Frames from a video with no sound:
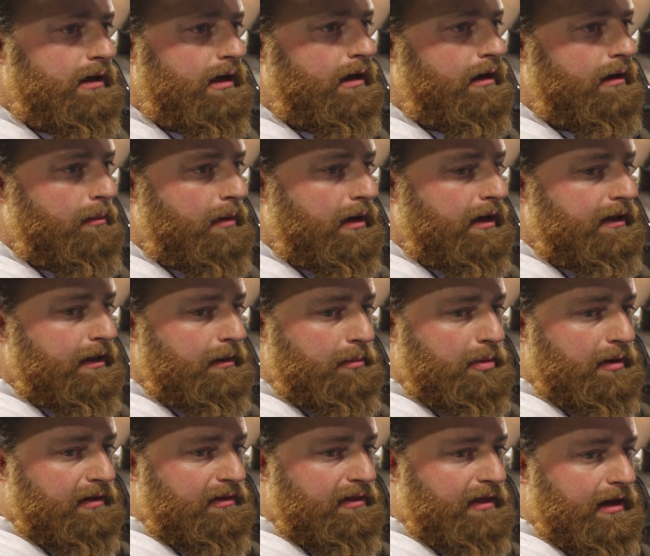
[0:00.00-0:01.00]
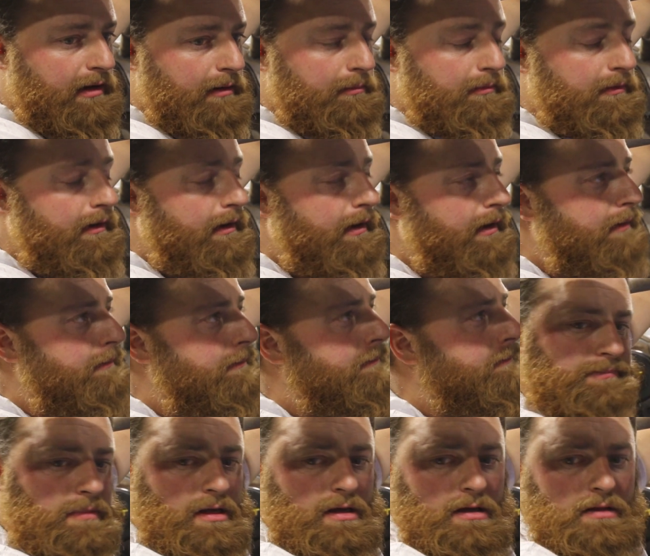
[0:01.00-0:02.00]
I did pick that up today.
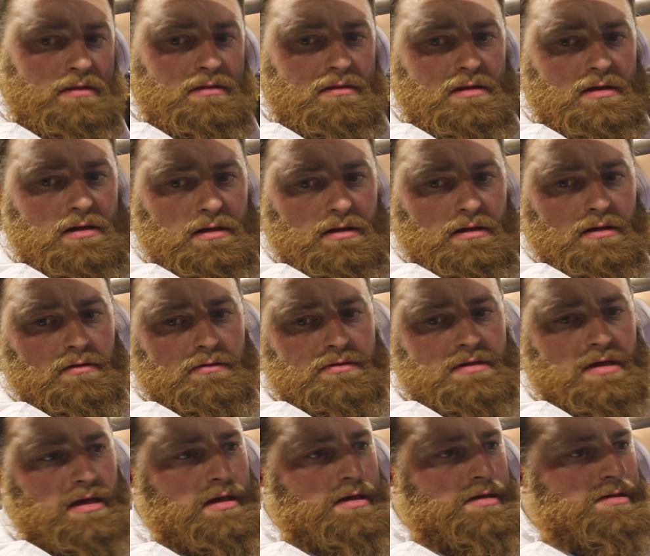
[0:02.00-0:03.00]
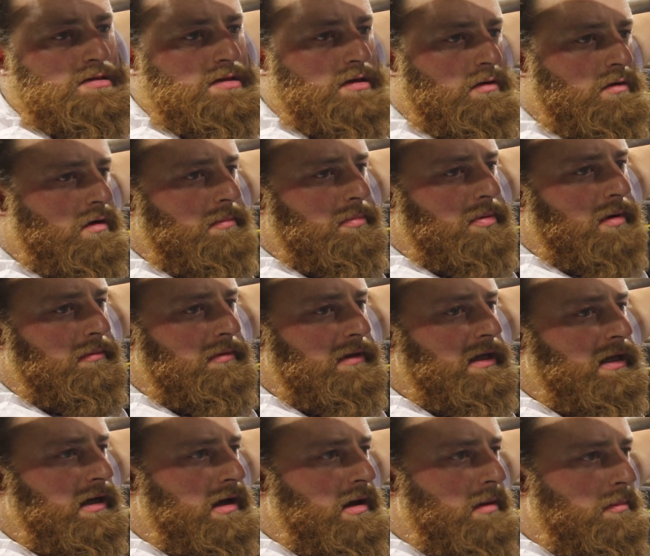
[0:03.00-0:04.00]
The good thing is though, I'll probably
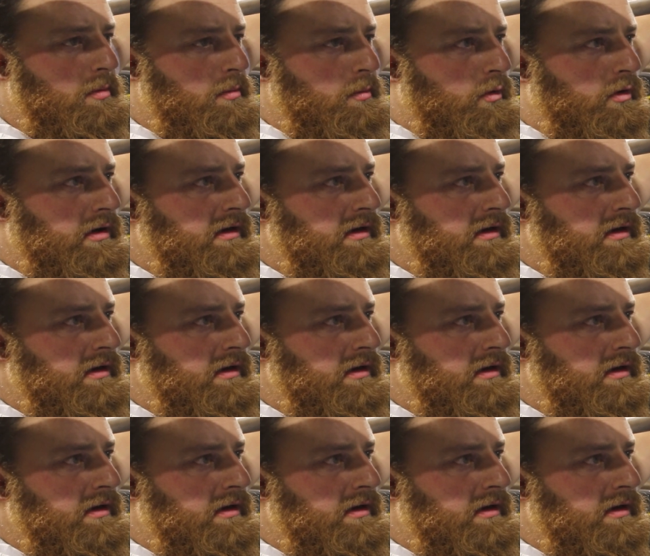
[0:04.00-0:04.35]
get a couple more